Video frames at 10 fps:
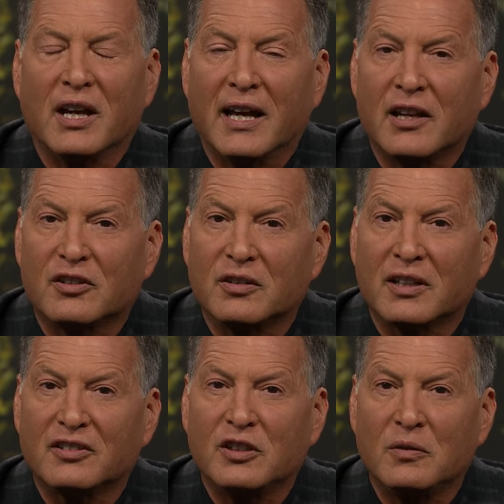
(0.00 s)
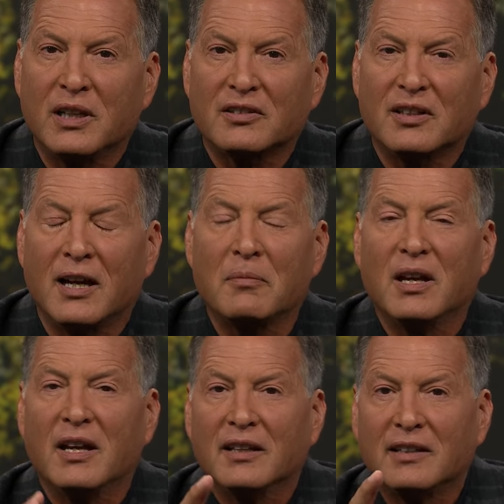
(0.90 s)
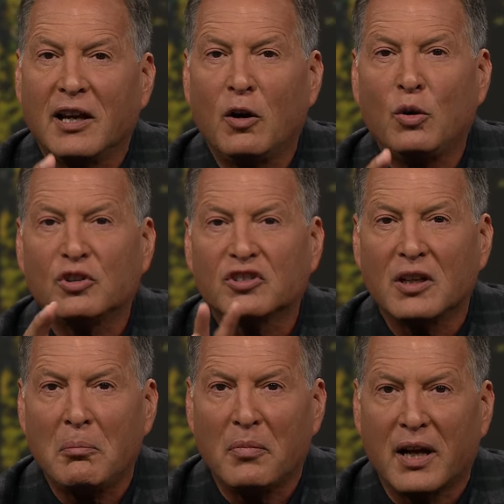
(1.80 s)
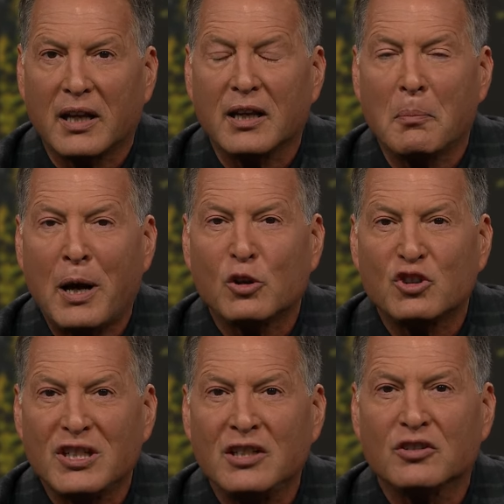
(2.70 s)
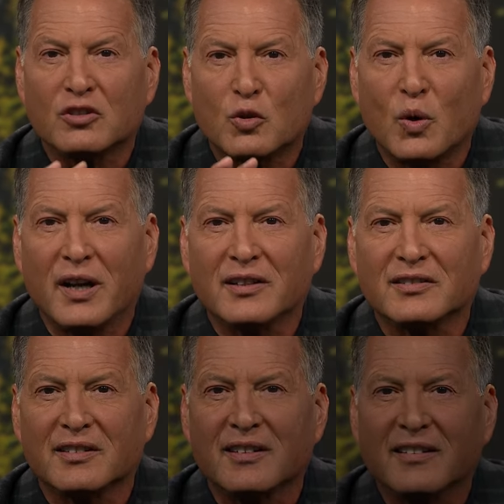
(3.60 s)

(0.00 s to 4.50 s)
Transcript: And until I see you next time, tell somebody about Jesus Christ.